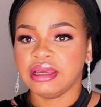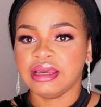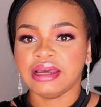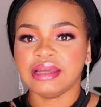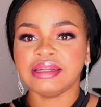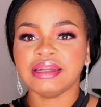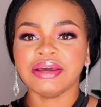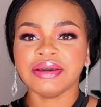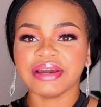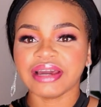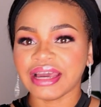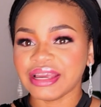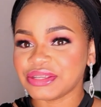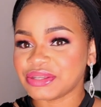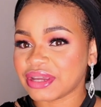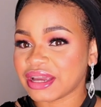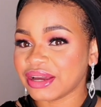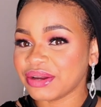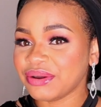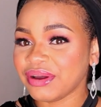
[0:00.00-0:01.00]
And now guys,
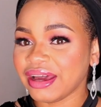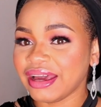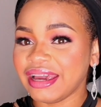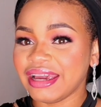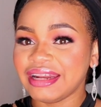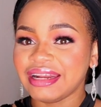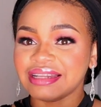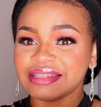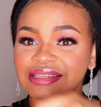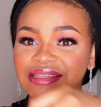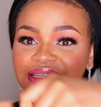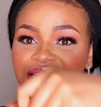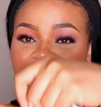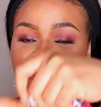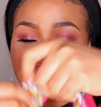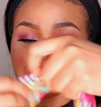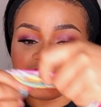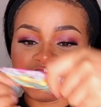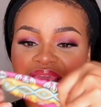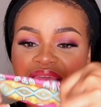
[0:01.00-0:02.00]
you can go ahead and
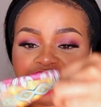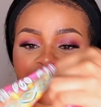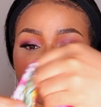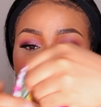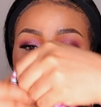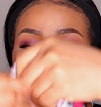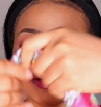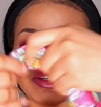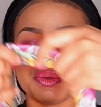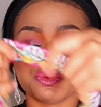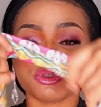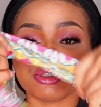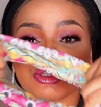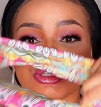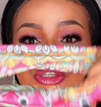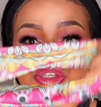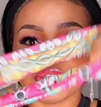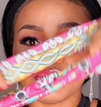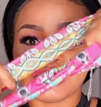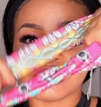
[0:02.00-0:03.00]
take the headband you want
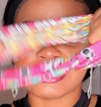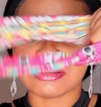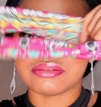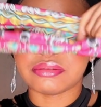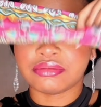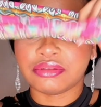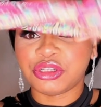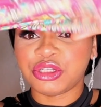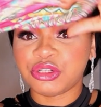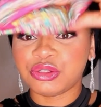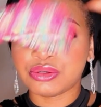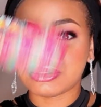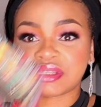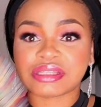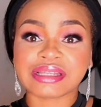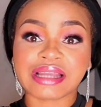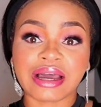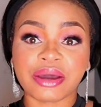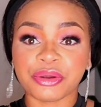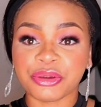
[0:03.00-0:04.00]
to use and, you know,
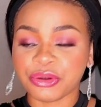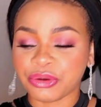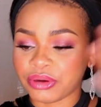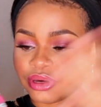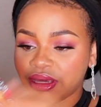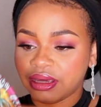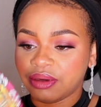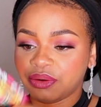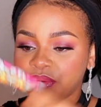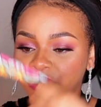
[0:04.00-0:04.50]
style your hair,